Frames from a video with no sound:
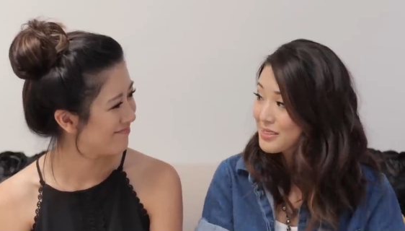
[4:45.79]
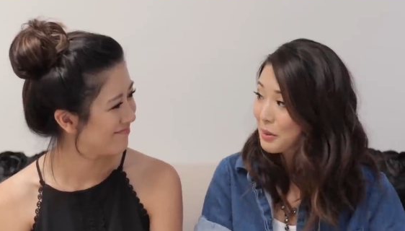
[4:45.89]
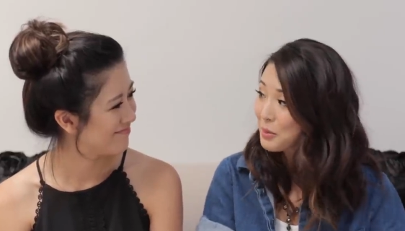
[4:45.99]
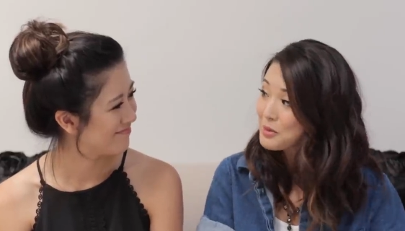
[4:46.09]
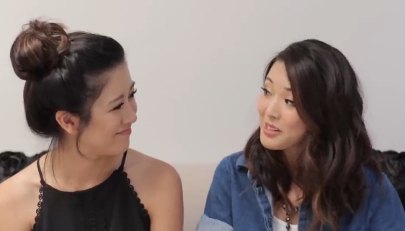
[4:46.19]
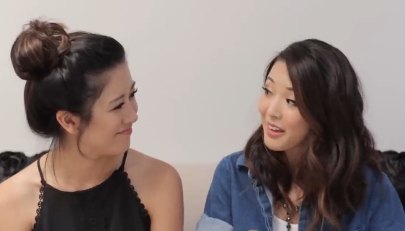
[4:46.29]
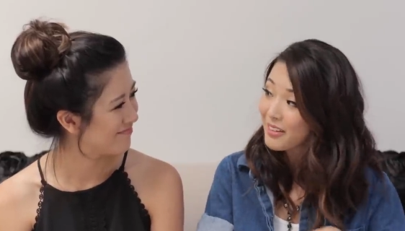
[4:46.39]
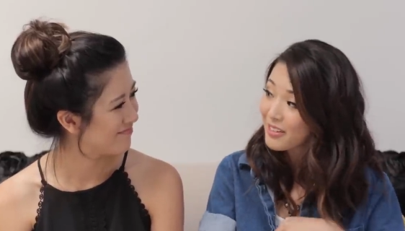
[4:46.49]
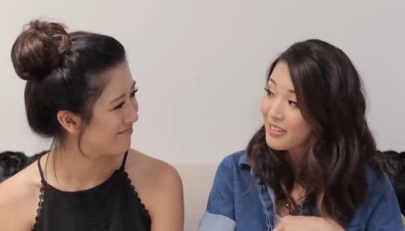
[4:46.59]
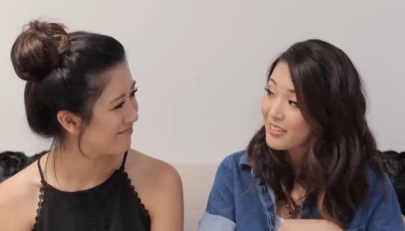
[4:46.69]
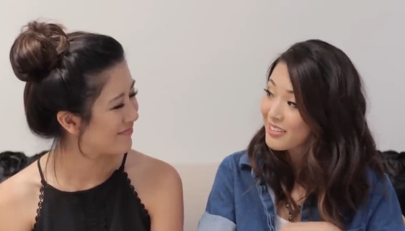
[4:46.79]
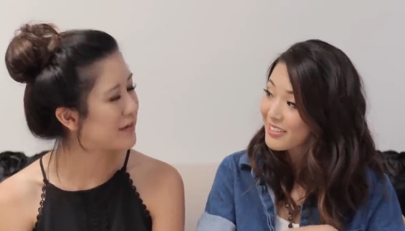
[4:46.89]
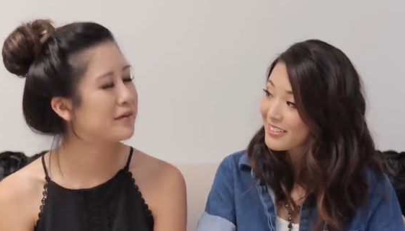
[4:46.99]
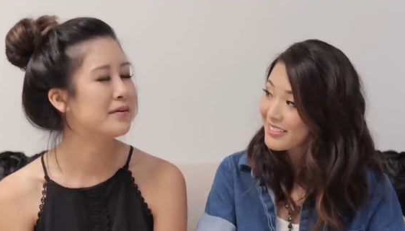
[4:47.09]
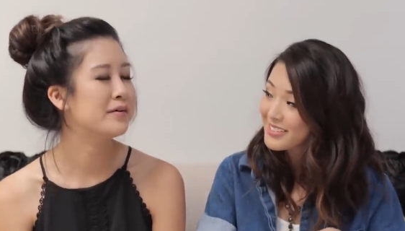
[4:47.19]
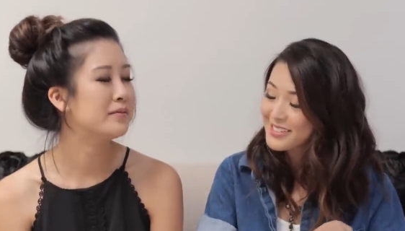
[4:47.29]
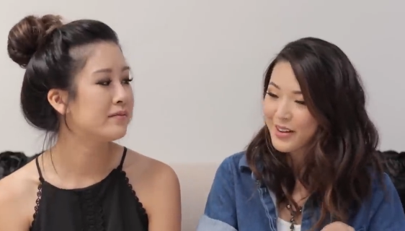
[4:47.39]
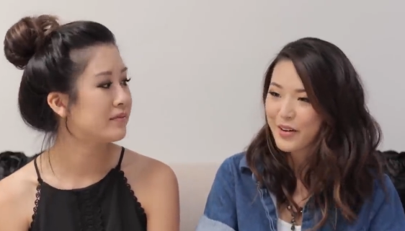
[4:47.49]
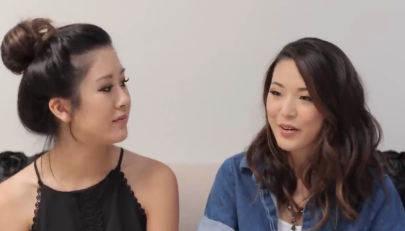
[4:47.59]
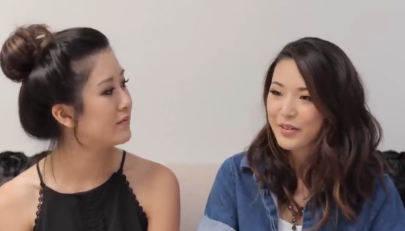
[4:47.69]
Speaker 1: stubble cycle.
Speaker 2: Oh.
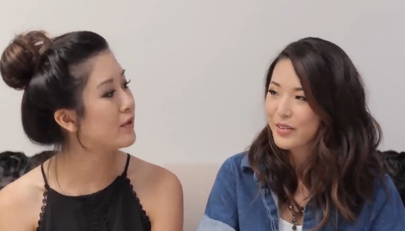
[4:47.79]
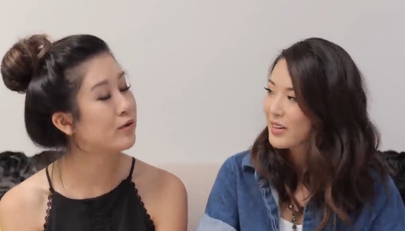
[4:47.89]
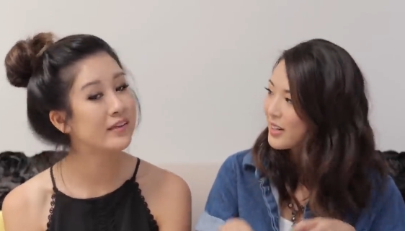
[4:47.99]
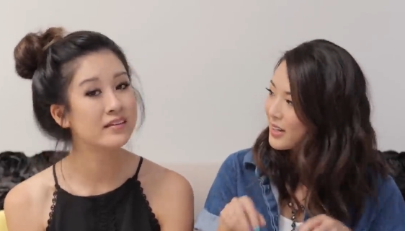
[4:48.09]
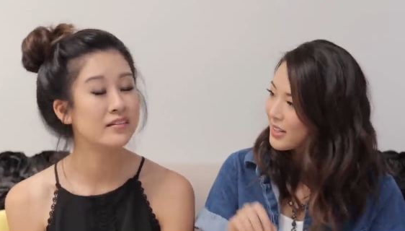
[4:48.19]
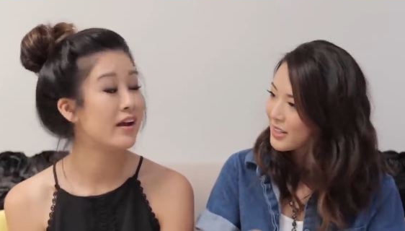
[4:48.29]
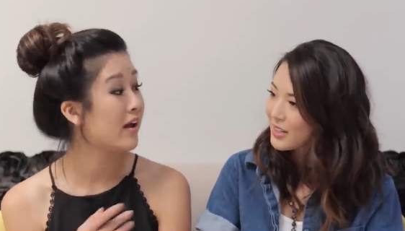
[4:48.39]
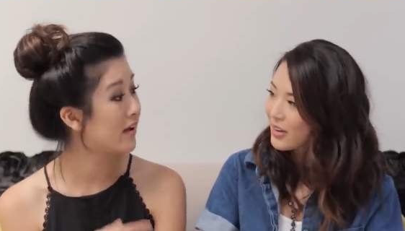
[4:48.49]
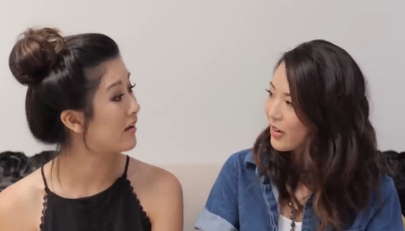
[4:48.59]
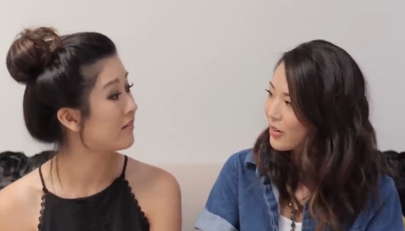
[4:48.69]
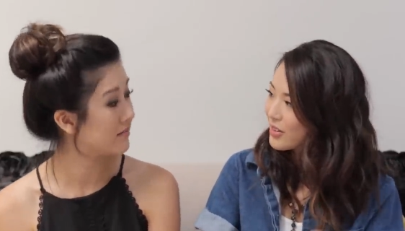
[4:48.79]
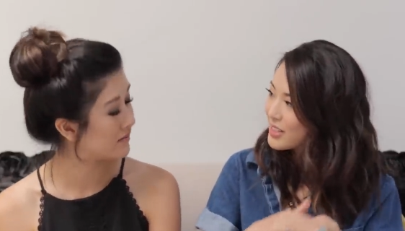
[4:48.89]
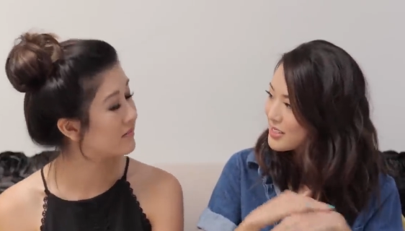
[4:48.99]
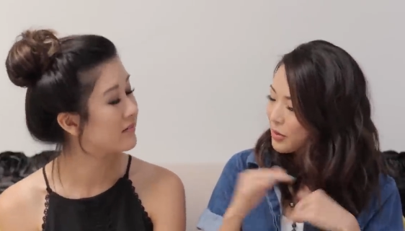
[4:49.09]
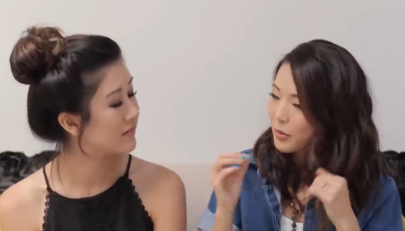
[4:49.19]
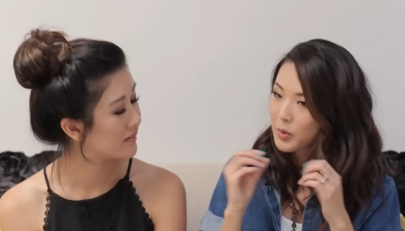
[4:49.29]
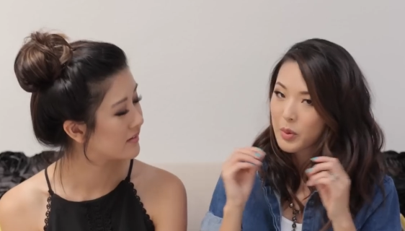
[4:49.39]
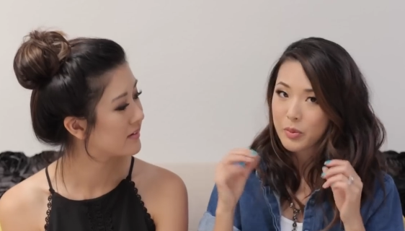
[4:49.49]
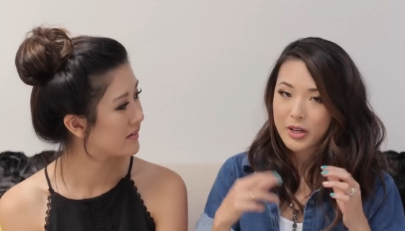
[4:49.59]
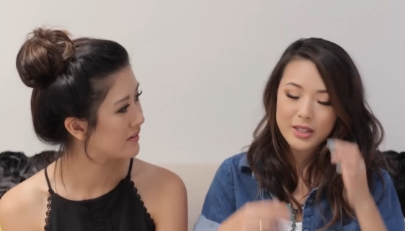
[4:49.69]
So No, that yeah. You know, cuz it would
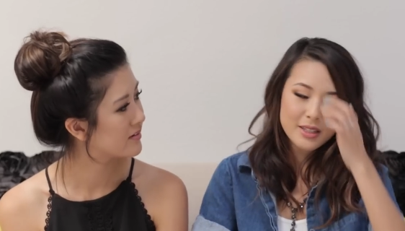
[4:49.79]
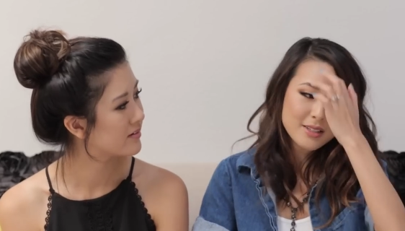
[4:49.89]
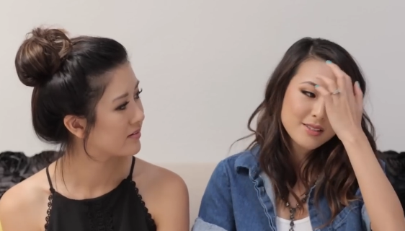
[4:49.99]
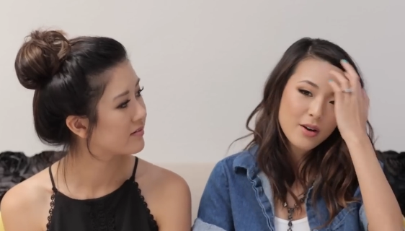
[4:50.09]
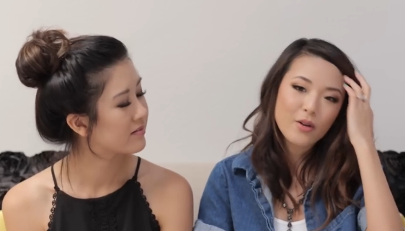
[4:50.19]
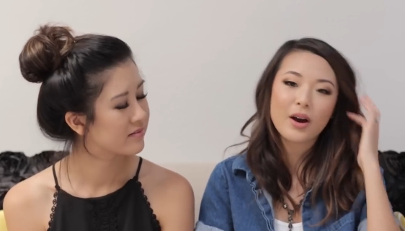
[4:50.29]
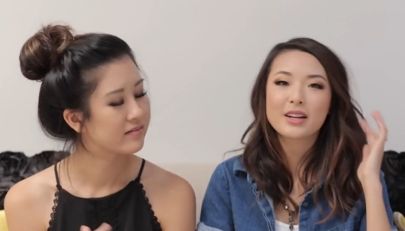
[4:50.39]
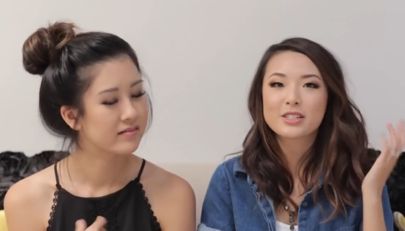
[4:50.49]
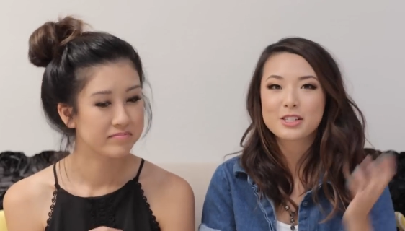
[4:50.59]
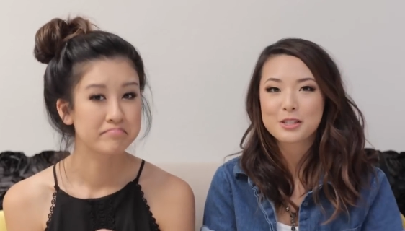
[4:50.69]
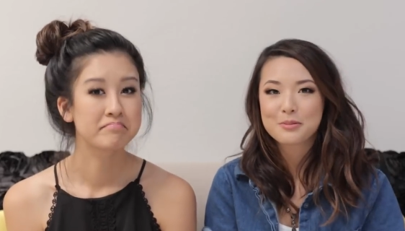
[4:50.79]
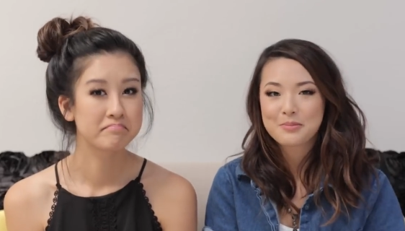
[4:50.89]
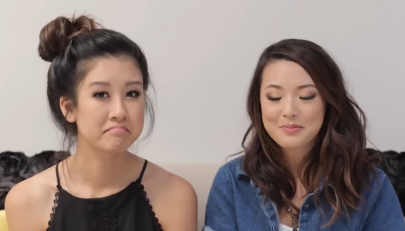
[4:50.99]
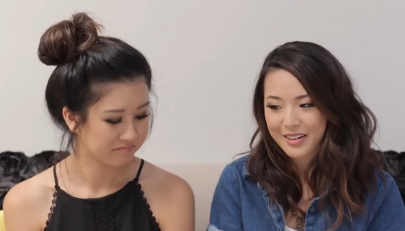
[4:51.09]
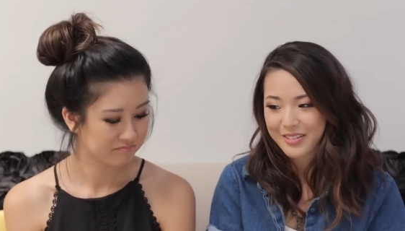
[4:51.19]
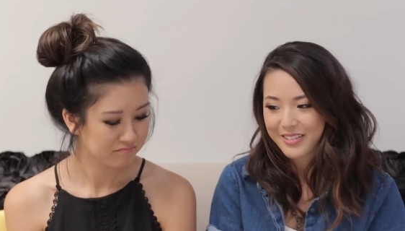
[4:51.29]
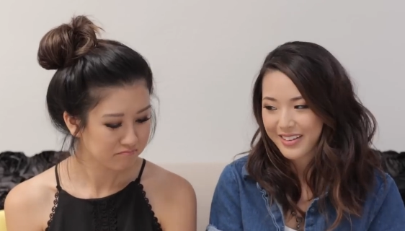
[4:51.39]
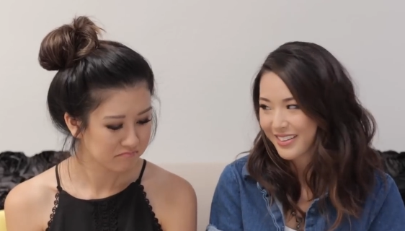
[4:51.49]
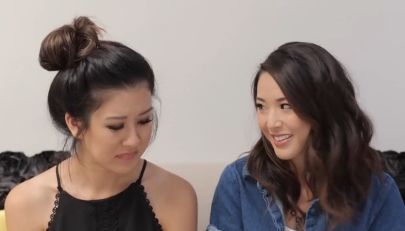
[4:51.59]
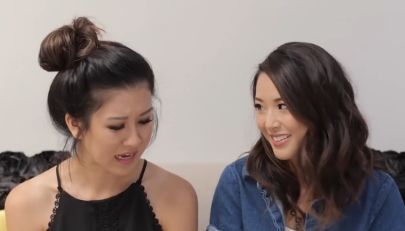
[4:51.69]
be prickly, so I just I don't do
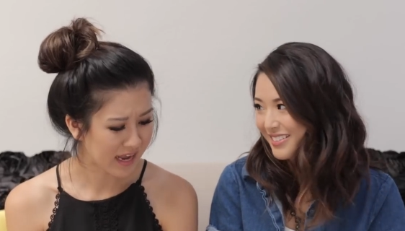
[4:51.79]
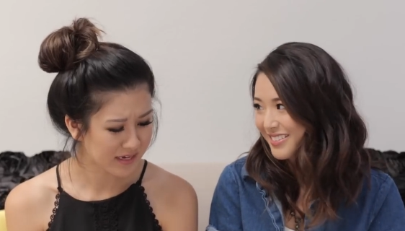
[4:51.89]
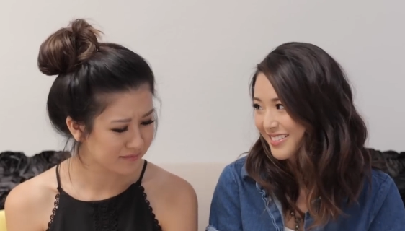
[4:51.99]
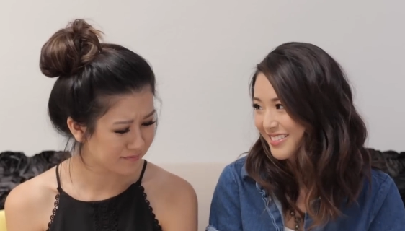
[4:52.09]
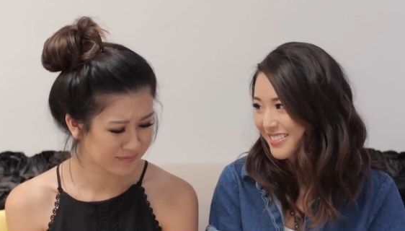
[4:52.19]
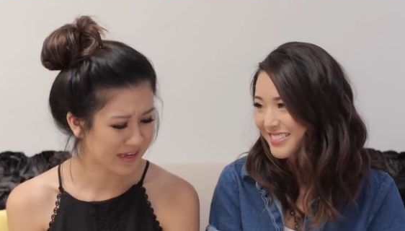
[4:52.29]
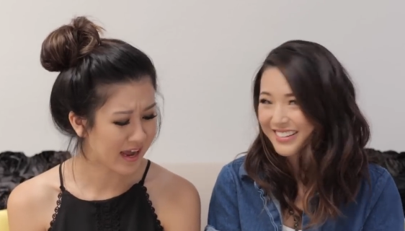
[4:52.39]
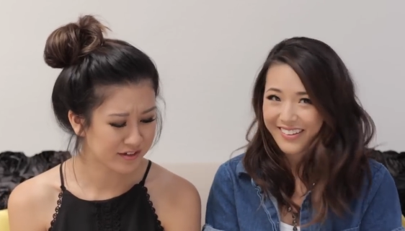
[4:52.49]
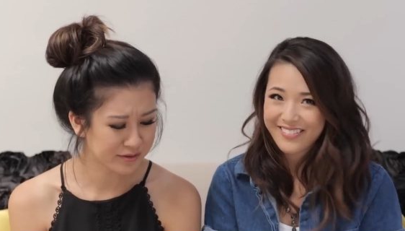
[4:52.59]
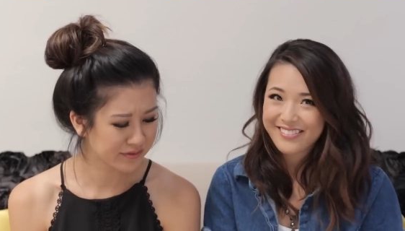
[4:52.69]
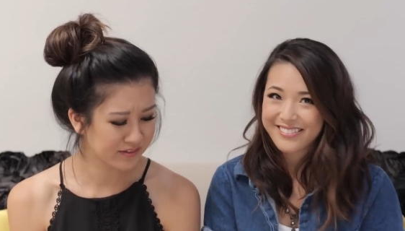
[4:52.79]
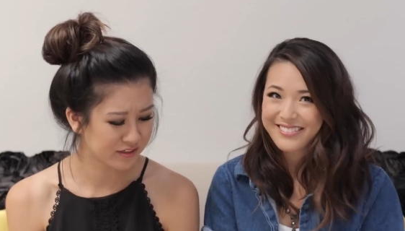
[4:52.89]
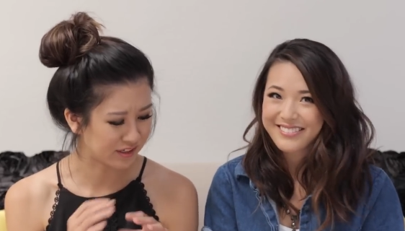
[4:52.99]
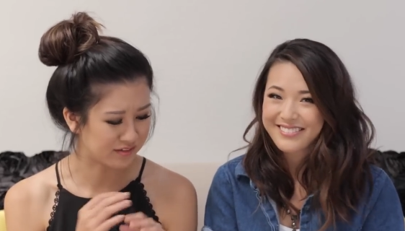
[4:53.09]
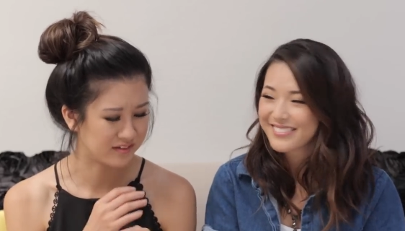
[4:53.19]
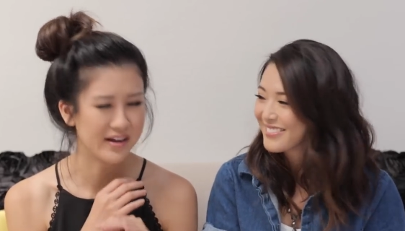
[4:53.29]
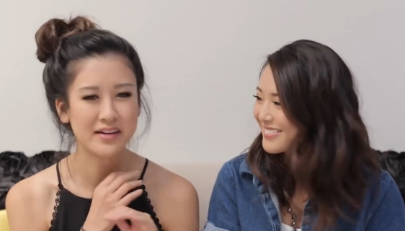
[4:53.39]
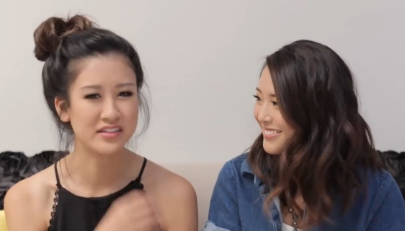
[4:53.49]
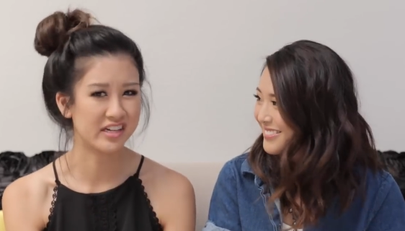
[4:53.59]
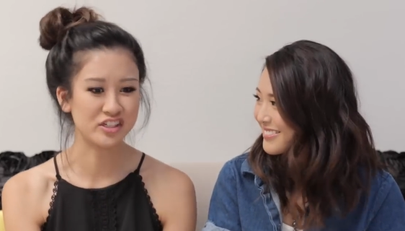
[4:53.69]
anything. I I totally suggest not
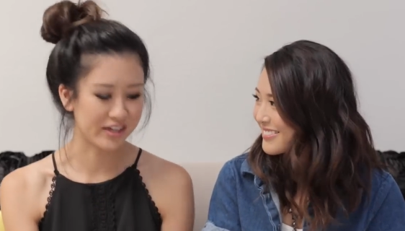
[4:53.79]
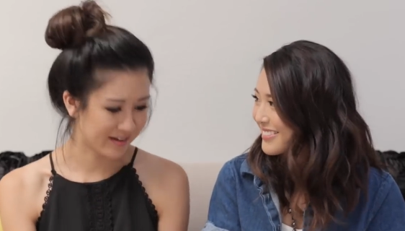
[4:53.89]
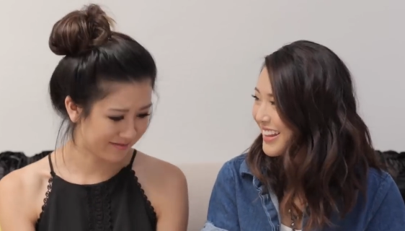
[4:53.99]
even touching it.